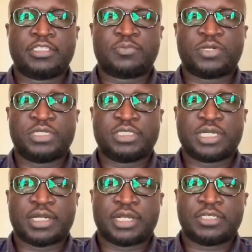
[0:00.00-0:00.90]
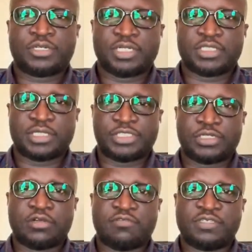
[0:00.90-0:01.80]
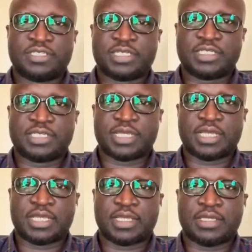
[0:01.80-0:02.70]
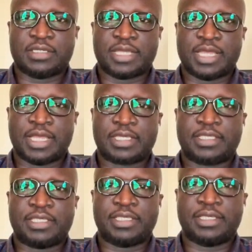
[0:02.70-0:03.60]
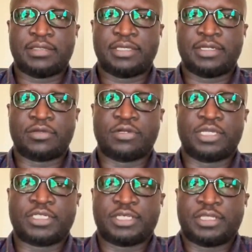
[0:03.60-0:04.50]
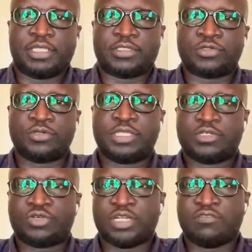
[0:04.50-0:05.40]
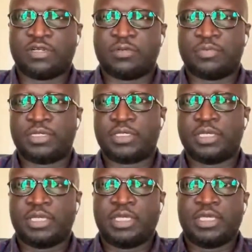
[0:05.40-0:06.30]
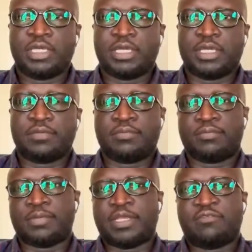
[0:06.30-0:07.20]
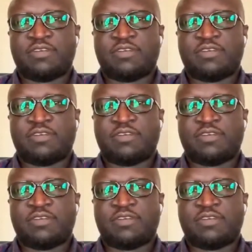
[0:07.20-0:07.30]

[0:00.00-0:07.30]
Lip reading: this project, agriculture extension officers are key in connecting the tool that you are developing and